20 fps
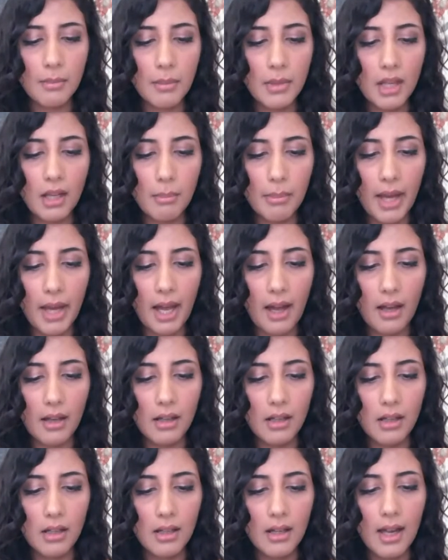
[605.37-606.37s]
something bad,
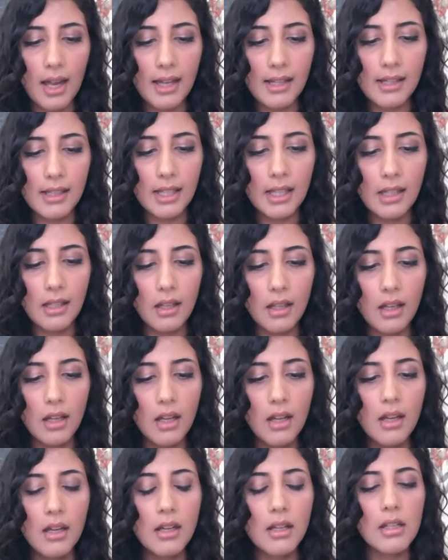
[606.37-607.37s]
and he
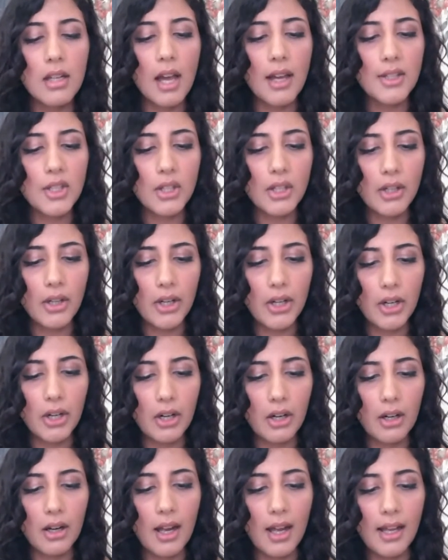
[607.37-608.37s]
touching
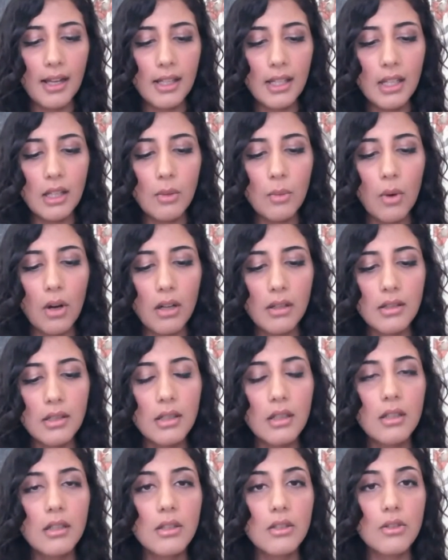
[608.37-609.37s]
her, and he wants
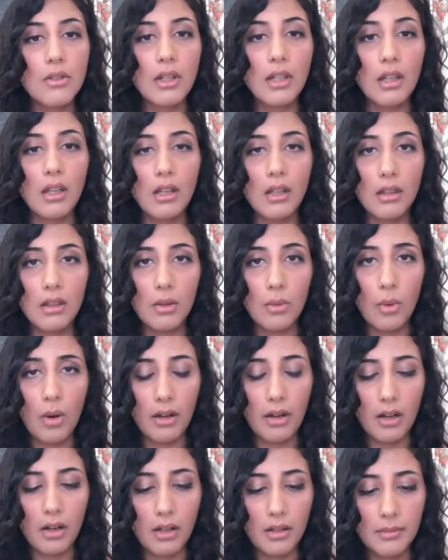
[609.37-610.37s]
drinking the
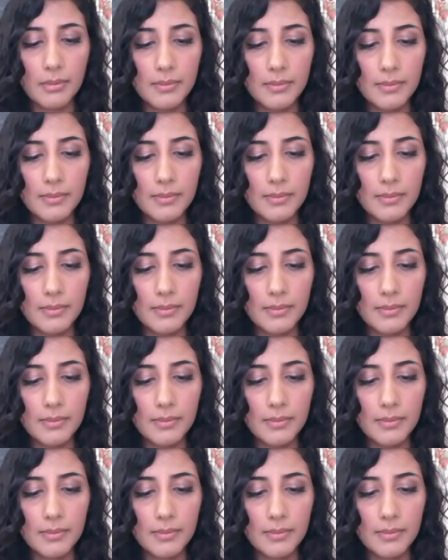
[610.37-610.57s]
water.